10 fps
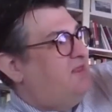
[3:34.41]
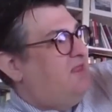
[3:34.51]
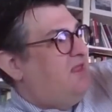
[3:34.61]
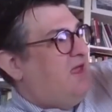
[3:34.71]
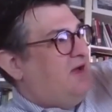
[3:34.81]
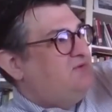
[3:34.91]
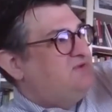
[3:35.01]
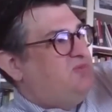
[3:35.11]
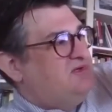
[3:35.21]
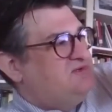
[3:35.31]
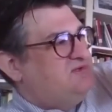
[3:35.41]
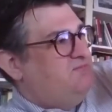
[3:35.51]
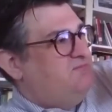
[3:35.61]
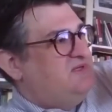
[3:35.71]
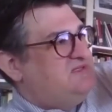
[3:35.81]
I was
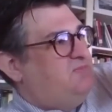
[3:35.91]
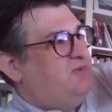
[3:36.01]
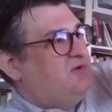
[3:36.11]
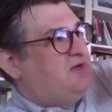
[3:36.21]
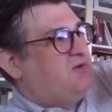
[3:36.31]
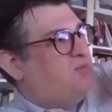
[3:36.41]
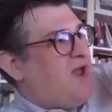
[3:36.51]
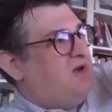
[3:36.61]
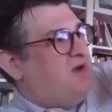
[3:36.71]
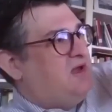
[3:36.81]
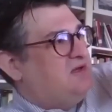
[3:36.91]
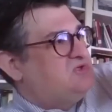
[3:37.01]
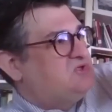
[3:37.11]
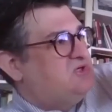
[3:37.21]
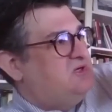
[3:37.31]
busy building a rabbit
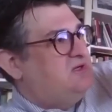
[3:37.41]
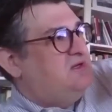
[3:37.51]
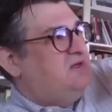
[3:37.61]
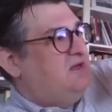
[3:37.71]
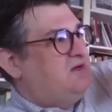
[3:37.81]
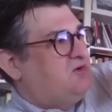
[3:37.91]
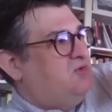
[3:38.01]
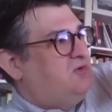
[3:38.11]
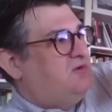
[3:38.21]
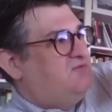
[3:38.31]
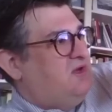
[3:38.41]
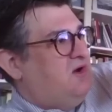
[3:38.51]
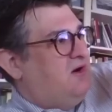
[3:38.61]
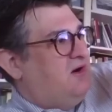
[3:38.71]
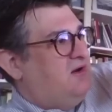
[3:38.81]
hutch in a corner of the
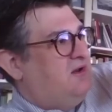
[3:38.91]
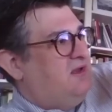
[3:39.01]
yard.